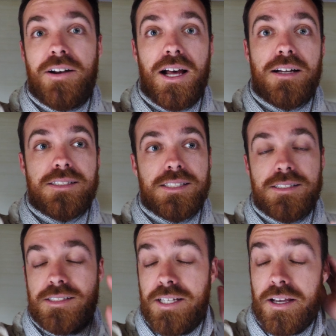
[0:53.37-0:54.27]
out. And
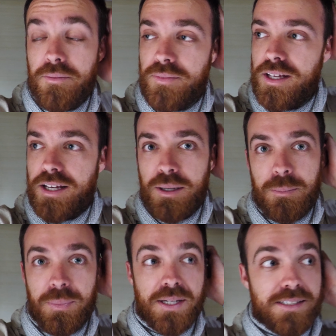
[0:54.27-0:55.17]
yeah,
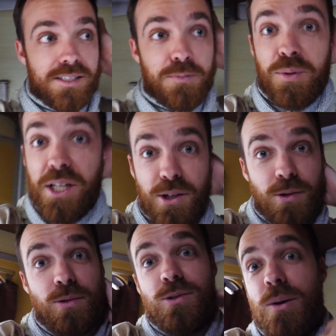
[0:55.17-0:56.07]
but it's pretty
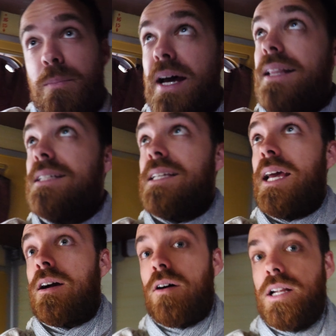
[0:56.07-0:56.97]
cool, not bad. There's
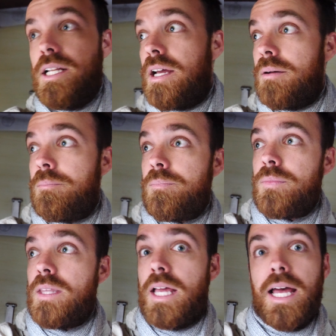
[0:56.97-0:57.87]
aircon in here
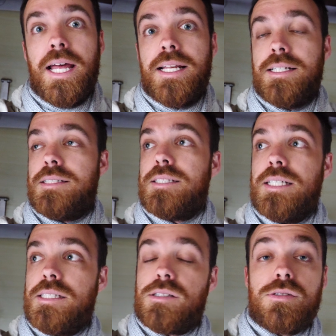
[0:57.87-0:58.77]
and
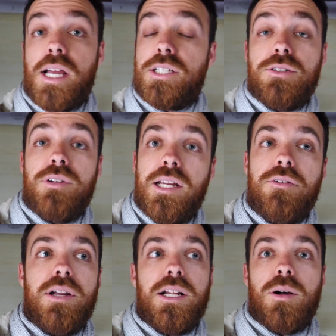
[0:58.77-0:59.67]
it's actually
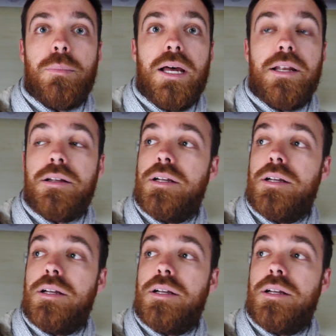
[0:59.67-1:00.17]
really not bad.